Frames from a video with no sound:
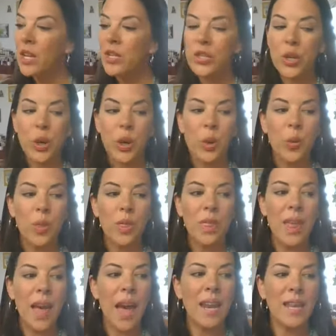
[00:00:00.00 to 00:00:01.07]
So
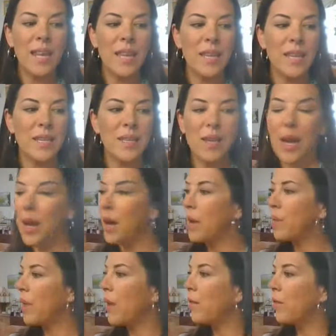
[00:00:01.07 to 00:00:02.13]
that is,
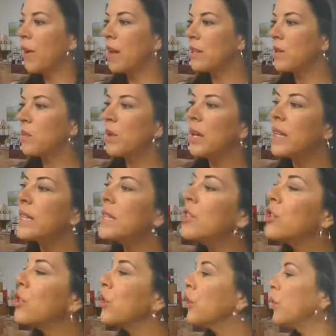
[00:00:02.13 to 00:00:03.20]
I forgot to bring a
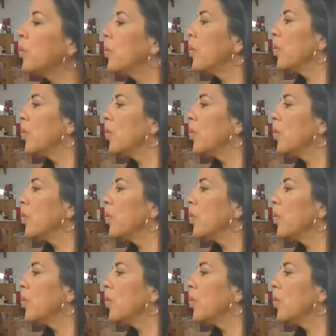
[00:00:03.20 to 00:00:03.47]
tissue.